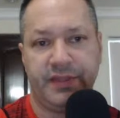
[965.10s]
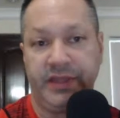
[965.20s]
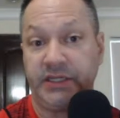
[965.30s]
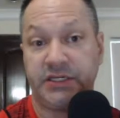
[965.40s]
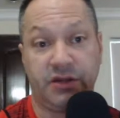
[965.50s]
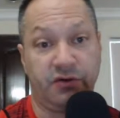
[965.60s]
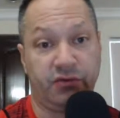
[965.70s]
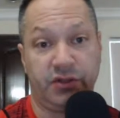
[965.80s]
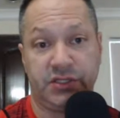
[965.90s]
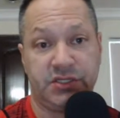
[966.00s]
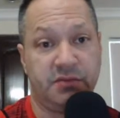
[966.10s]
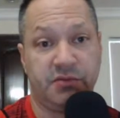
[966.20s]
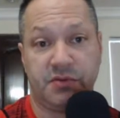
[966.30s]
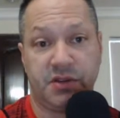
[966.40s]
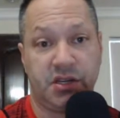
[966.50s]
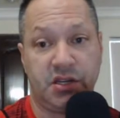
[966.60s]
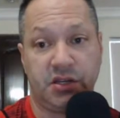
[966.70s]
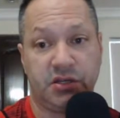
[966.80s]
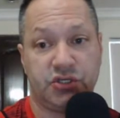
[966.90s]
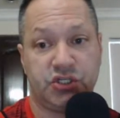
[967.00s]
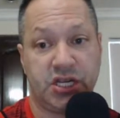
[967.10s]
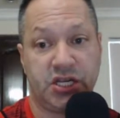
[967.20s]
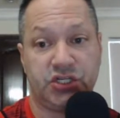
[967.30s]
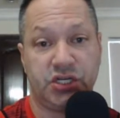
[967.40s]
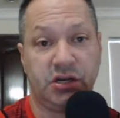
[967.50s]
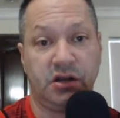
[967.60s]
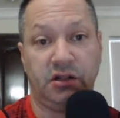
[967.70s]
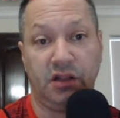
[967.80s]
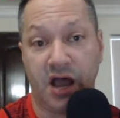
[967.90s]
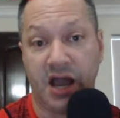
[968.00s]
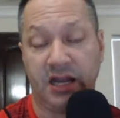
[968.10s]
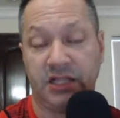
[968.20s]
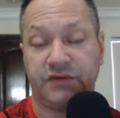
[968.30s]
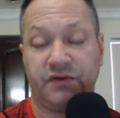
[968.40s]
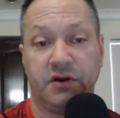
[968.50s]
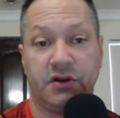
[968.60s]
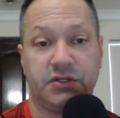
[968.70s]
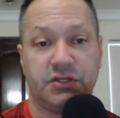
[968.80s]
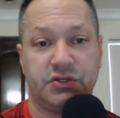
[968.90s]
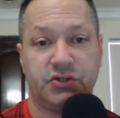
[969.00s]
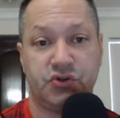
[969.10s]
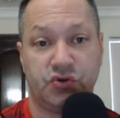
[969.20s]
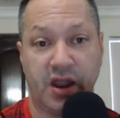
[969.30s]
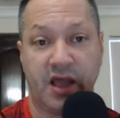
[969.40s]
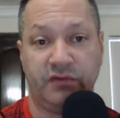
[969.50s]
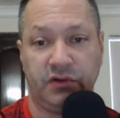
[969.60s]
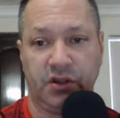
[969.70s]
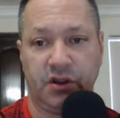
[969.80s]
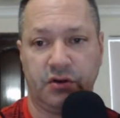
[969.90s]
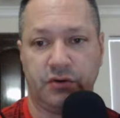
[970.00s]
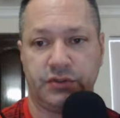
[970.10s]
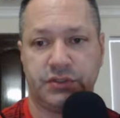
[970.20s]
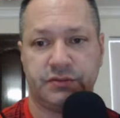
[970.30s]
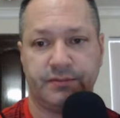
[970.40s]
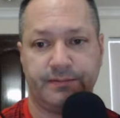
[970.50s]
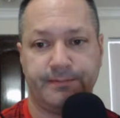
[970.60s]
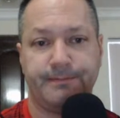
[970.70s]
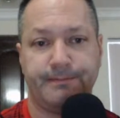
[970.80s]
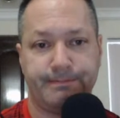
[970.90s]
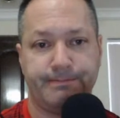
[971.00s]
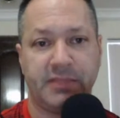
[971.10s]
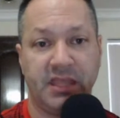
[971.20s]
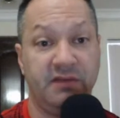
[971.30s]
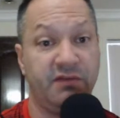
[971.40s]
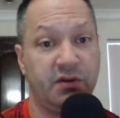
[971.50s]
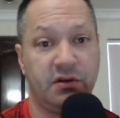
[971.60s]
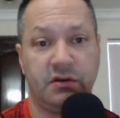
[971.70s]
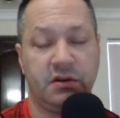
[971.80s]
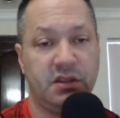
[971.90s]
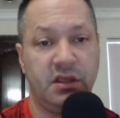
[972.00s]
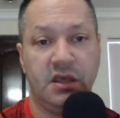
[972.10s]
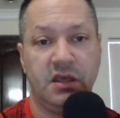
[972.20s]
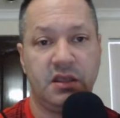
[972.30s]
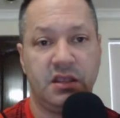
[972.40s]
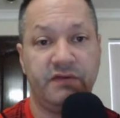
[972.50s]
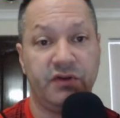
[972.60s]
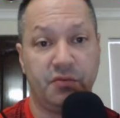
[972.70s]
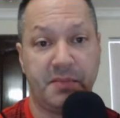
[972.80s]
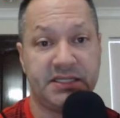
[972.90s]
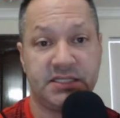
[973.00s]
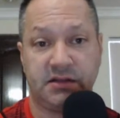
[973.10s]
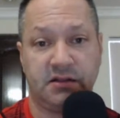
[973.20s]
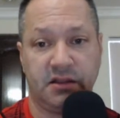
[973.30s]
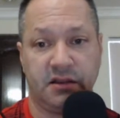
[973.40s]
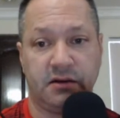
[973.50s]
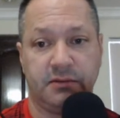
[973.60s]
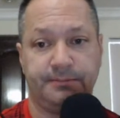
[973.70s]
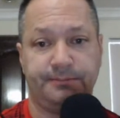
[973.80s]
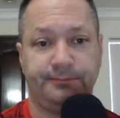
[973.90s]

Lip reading: things don't really seem to be changing a lot as far as travel goes, even domestically here.